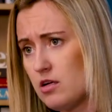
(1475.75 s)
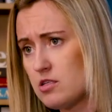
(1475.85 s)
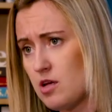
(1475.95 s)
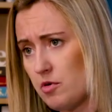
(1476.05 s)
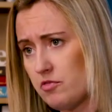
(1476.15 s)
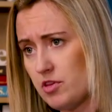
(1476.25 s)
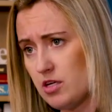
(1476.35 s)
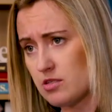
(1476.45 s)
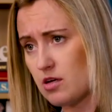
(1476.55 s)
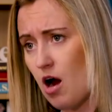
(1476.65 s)
some of
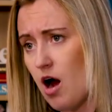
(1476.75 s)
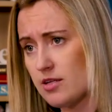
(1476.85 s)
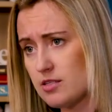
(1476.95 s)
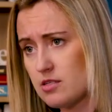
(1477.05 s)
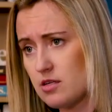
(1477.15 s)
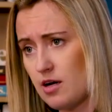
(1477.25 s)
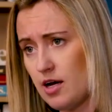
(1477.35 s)
these cuts